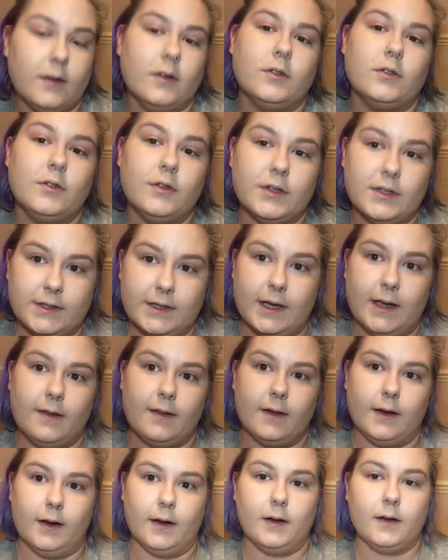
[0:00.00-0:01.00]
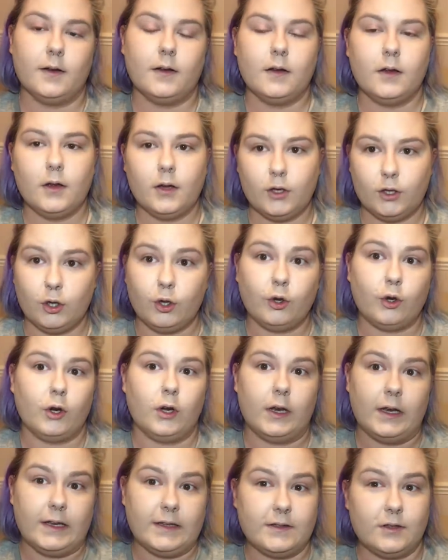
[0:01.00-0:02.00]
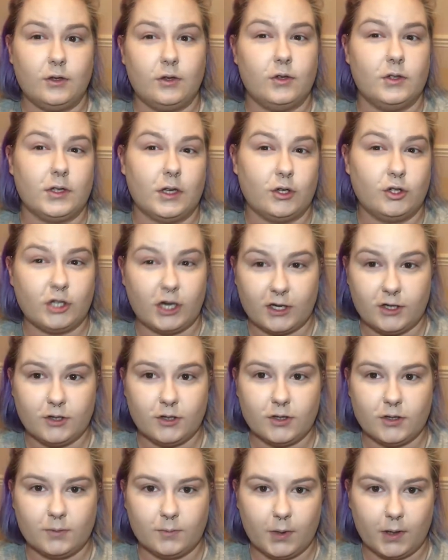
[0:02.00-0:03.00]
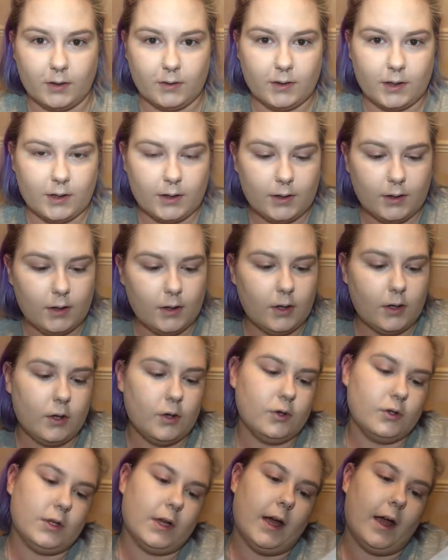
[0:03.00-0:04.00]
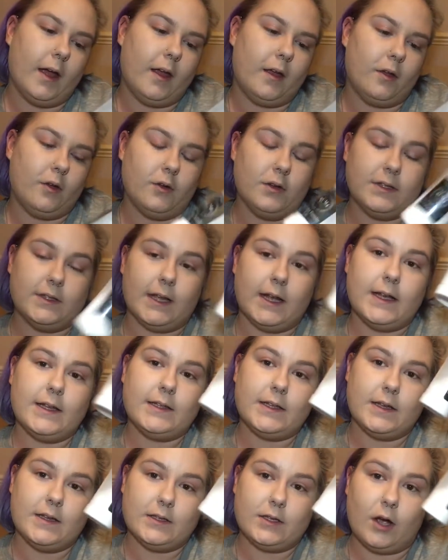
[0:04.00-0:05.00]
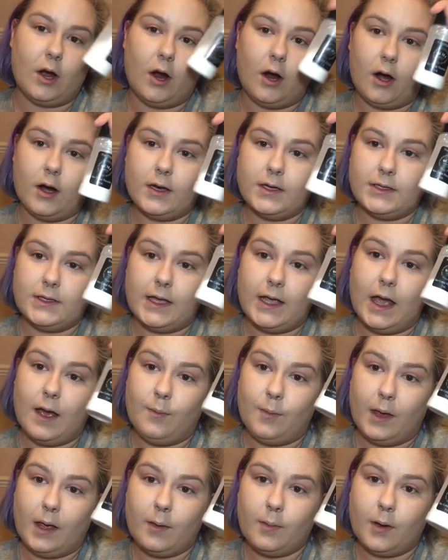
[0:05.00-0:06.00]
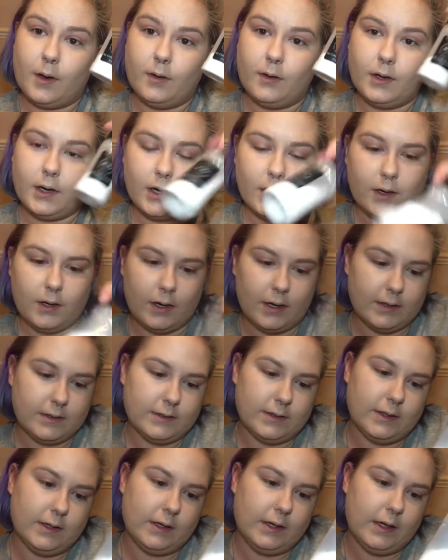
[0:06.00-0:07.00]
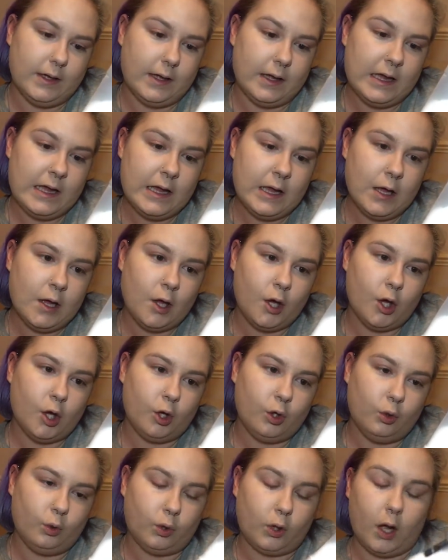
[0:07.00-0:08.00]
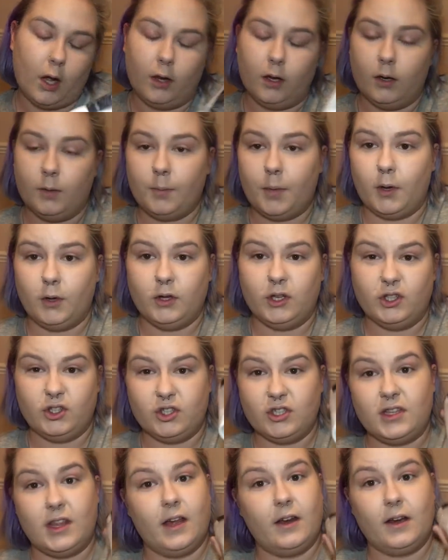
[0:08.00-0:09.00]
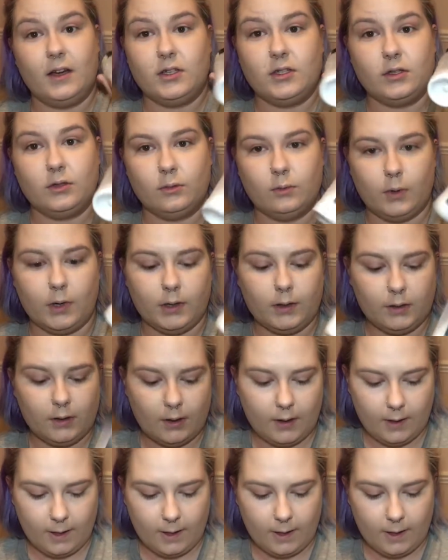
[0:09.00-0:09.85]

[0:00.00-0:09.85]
And to set that, you're going to need to use a translucent powder. So I use this, it's the RCMA powder, it's the no colour powder, just the original one.